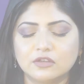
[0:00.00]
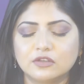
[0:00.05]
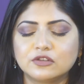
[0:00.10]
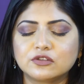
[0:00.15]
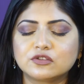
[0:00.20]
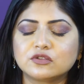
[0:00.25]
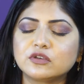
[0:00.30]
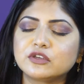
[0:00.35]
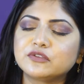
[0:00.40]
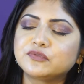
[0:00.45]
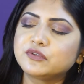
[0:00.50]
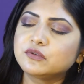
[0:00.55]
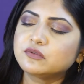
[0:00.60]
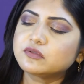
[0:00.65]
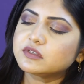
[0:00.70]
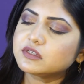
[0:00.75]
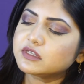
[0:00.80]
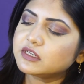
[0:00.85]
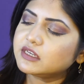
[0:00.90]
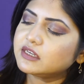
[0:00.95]
So if you
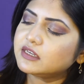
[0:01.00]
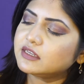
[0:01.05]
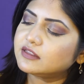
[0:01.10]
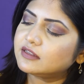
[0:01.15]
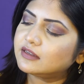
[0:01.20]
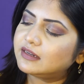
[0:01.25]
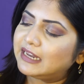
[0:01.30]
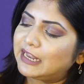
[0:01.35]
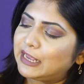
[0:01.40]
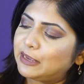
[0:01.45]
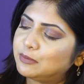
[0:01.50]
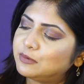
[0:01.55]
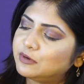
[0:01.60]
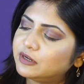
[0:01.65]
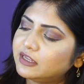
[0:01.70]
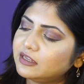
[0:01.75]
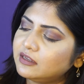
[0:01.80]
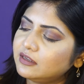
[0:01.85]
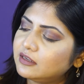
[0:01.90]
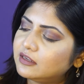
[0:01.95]
see the
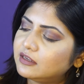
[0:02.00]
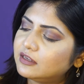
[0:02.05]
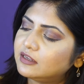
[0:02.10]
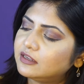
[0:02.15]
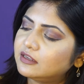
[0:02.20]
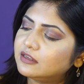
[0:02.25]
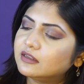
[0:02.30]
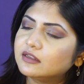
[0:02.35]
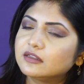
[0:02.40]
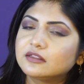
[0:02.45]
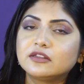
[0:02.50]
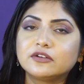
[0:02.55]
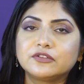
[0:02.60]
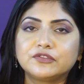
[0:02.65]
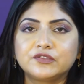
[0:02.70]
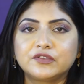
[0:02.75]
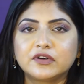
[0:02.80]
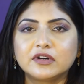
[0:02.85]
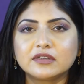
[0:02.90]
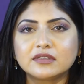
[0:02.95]
labeling, the
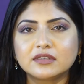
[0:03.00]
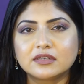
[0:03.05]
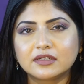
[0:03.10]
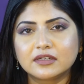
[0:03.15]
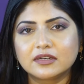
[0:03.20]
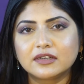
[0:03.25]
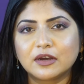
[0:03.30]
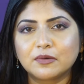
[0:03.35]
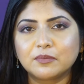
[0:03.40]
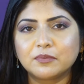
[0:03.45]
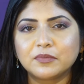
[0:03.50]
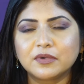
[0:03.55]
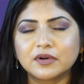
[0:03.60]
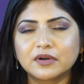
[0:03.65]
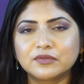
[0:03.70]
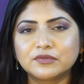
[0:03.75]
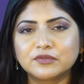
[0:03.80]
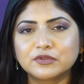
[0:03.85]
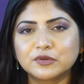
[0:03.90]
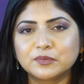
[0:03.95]
first
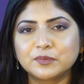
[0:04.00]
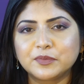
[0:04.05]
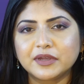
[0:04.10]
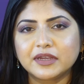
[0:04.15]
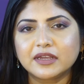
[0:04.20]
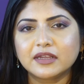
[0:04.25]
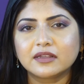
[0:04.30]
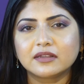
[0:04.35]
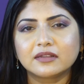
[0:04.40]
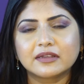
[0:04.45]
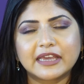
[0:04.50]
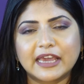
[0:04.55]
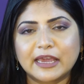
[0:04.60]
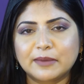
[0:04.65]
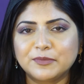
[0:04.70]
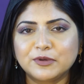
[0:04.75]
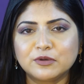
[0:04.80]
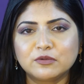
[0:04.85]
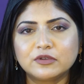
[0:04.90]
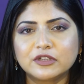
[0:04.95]
number would be
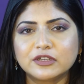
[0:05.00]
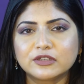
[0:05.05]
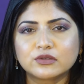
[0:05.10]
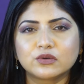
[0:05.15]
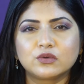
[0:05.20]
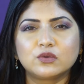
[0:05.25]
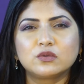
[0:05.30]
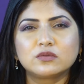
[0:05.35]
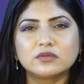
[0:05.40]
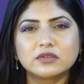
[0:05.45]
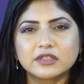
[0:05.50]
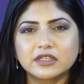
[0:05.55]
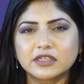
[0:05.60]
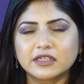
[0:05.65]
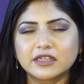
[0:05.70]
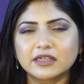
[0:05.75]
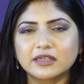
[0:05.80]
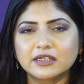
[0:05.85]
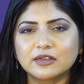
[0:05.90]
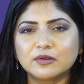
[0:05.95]
K-Beauty's own
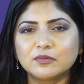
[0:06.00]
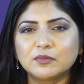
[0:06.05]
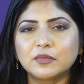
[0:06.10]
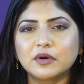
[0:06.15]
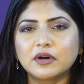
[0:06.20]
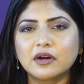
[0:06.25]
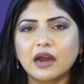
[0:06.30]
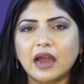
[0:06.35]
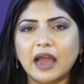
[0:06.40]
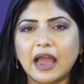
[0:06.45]
serial number,